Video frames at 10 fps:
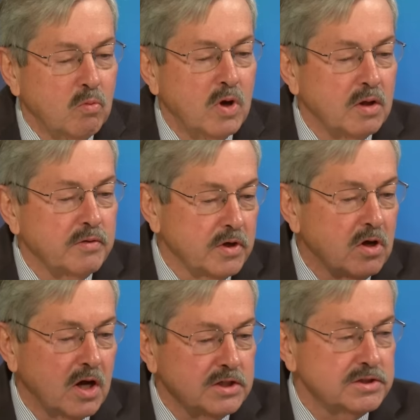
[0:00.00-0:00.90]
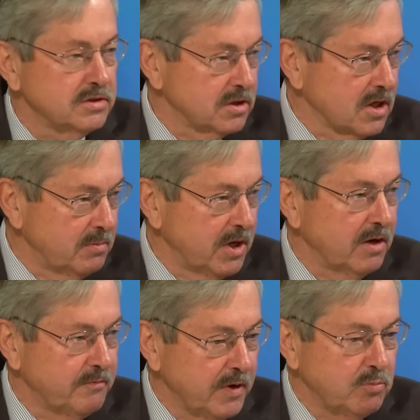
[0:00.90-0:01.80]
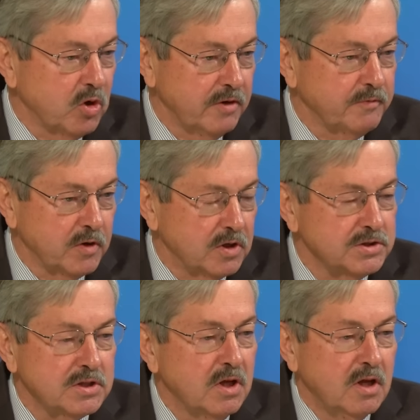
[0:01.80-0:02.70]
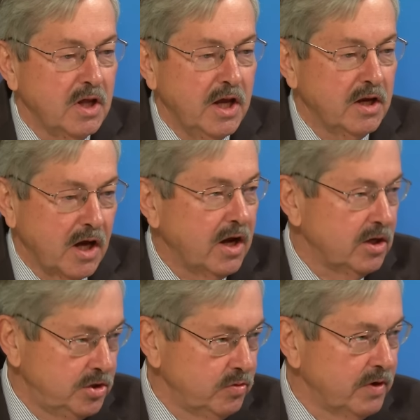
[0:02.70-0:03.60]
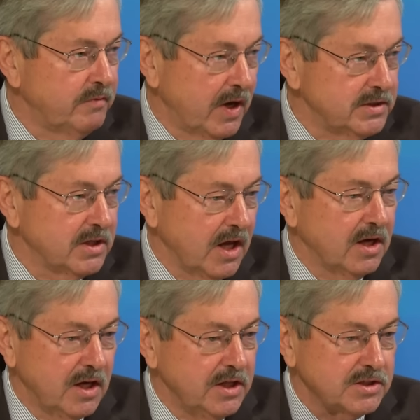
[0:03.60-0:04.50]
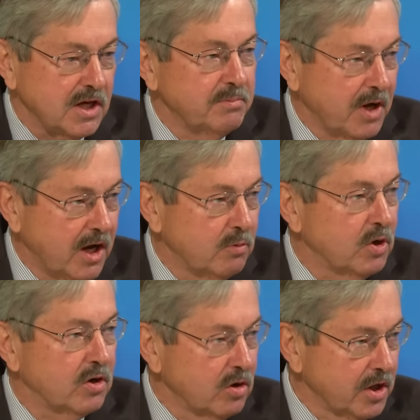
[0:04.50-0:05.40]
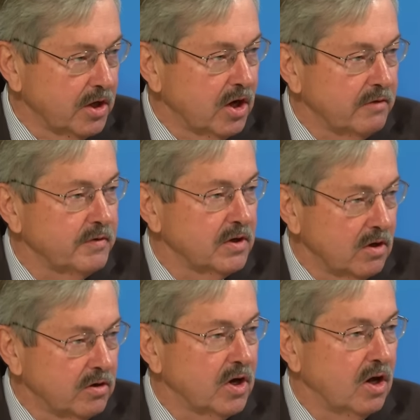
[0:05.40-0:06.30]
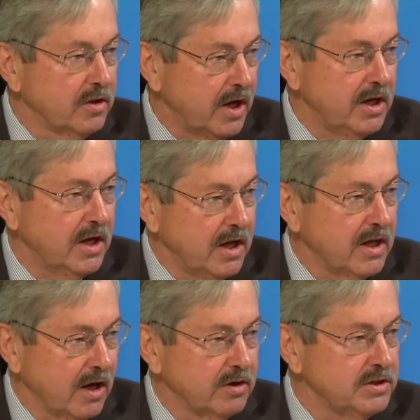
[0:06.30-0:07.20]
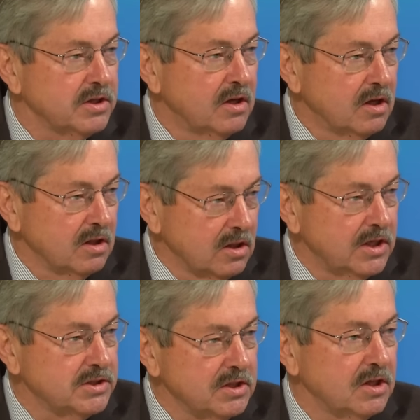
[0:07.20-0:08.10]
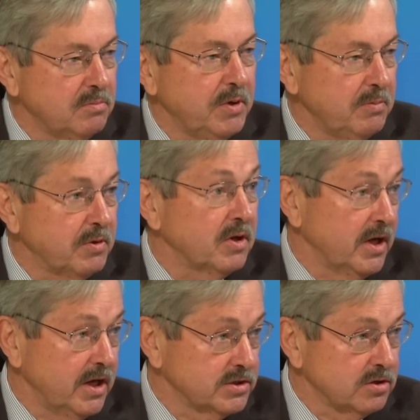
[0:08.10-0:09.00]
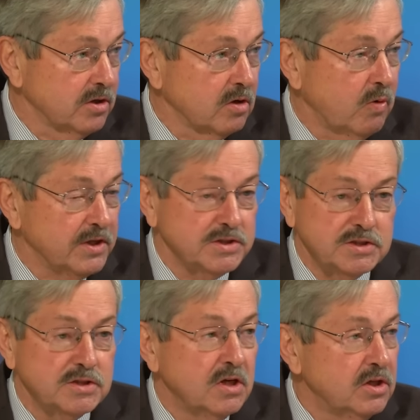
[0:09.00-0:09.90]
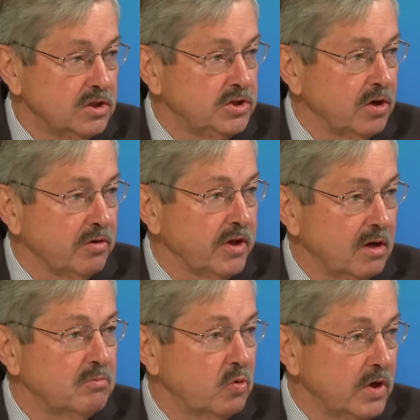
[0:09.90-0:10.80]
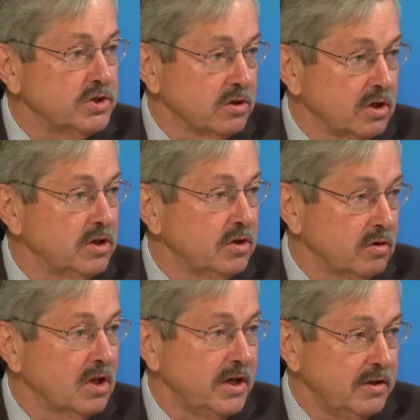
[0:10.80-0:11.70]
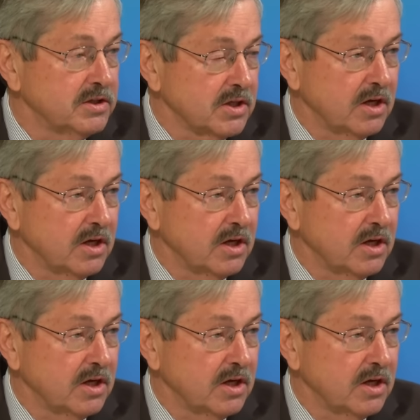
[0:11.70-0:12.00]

Well, the caucuses are coming up February 1st, and I do advise the candidates come to Iowa early and often, go to all 99 counties, listen to the people, answer their questions, show them what you're going to do to lead this